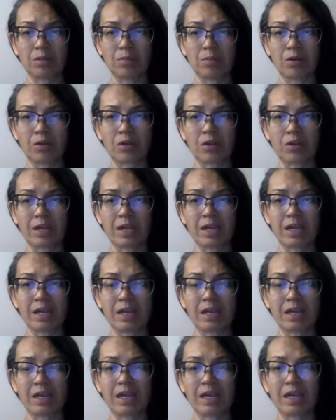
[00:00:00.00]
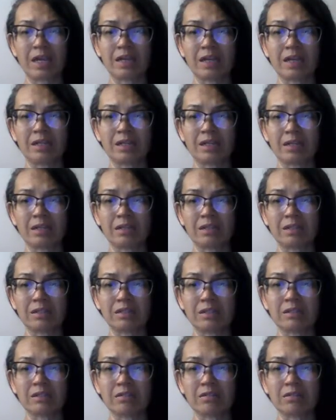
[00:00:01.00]
bear can
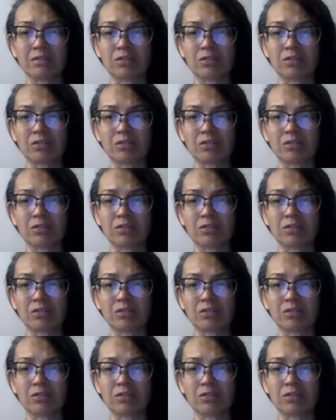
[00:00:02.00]
Canada's.